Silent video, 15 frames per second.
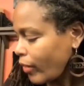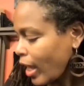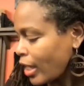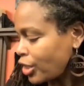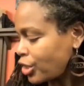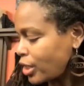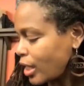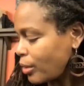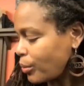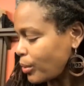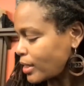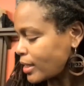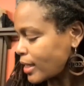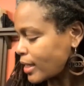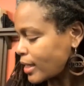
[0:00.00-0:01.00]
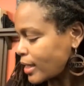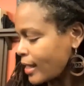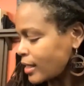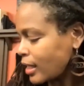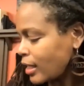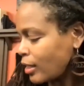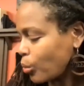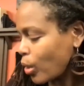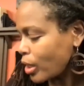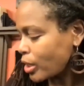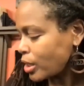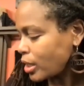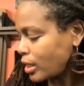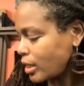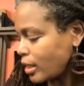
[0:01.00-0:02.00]
she resides in
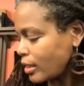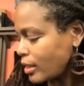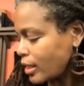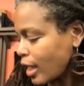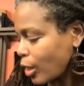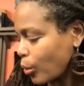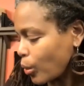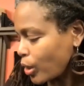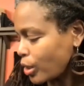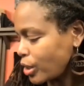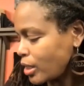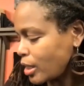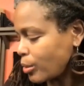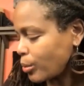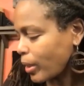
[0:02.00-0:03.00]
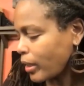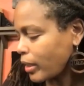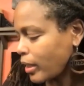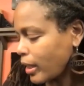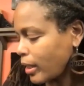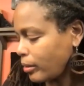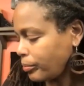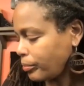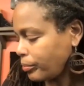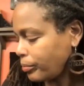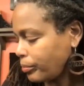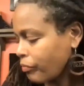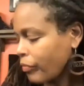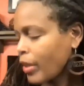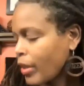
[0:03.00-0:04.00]
Seattle, Washington right now.
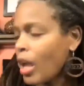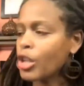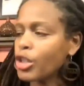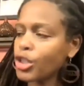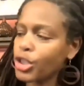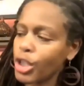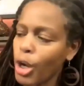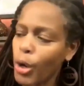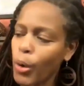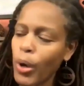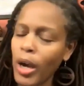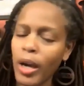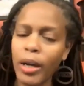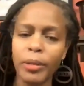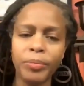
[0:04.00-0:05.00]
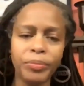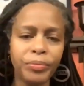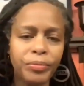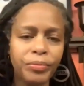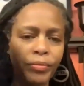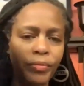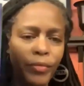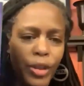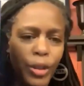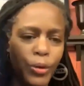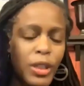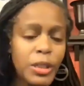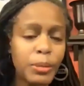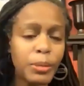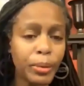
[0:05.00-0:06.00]
So so
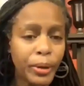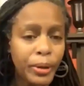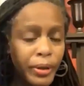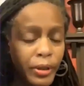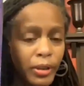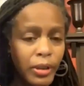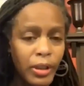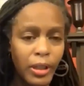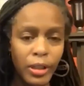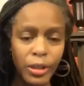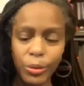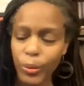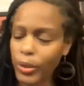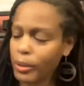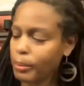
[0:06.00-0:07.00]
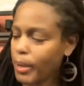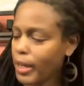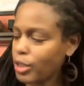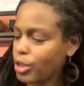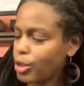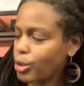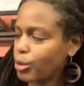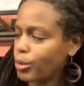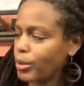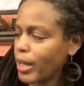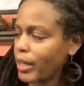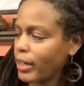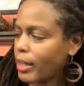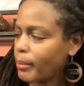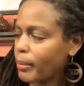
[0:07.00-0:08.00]
this book is written by two
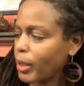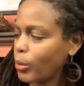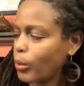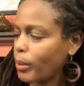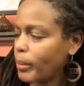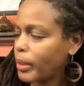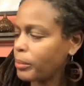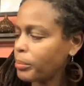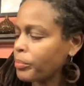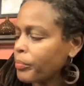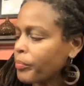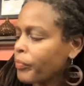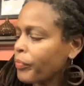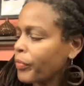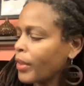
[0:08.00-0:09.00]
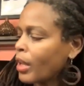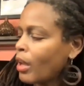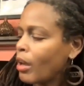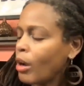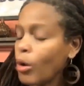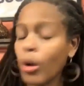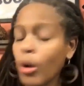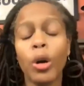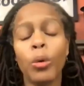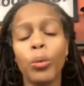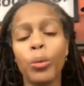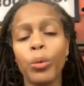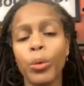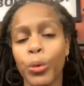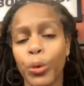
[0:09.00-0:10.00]
dynamic women, or no,
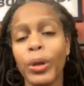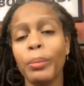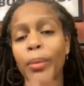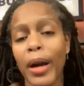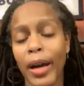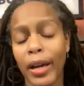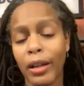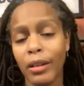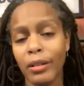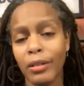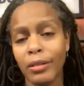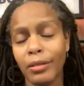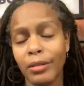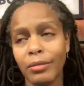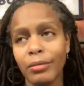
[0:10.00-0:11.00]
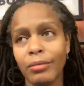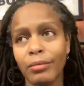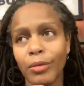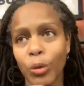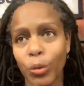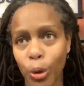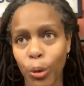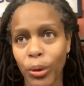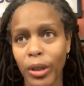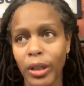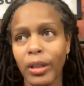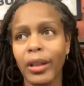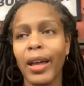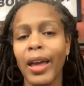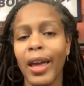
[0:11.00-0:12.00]
written by
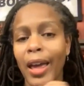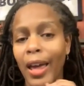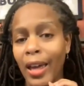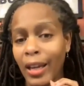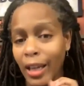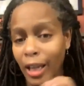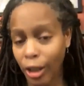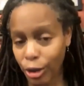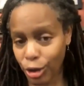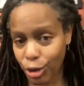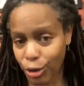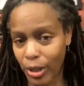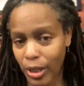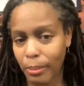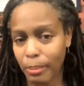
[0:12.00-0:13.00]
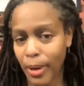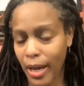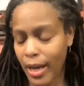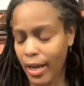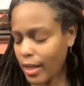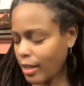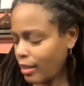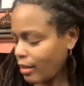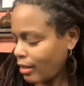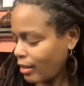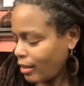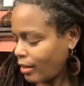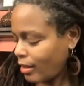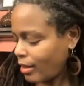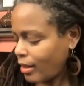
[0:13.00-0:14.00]
Rhoda and illustrated by
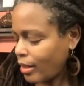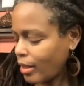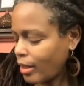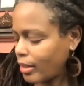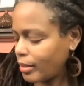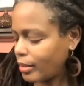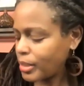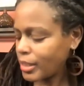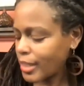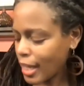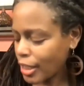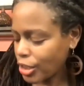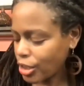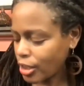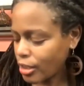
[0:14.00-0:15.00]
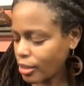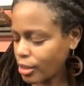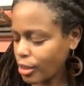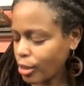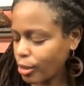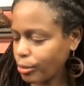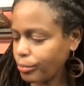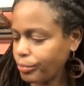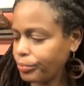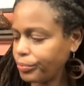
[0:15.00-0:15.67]
Stasha. So